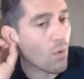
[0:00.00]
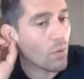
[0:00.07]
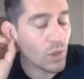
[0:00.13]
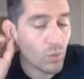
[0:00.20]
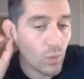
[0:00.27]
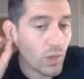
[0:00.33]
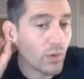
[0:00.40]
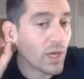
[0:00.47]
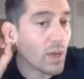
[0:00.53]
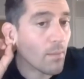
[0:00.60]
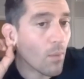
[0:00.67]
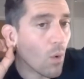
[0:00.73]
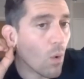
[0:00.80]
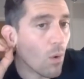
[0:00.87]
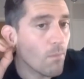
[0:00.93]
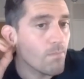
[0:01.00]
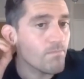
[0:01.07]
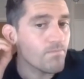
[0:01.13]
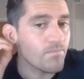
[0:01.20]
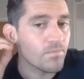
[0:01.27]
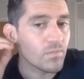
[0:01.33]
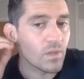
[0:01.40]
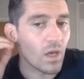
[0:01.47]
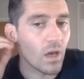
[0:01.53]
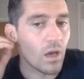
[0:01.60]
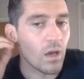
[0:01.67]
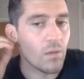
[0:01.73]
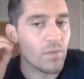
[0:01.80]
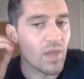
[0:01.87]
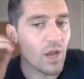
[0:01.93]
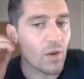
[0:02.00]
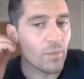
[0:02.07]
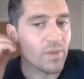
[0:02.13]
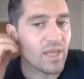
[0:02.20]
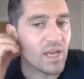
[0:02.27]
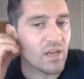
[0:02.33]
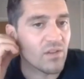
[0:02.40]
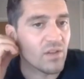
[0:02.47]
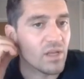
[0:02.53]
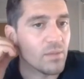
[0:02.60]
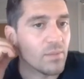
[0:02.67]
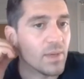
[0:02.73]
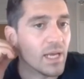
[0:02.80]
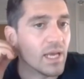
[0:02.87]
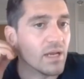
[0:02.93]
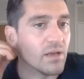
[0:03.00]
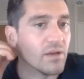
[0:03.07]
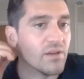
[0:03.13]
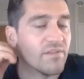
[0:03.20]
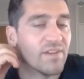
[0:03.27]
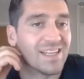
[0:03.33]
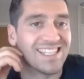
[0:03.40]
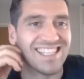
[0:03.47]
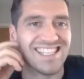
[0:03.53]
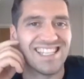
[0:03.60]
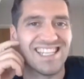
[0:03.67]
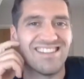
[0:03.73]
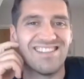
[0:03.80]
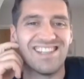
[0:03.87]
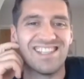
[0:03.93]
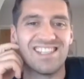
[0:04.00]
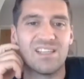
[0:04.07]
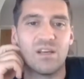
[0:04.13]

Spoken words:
You will get more, but that'll be the end of the beginner investor series.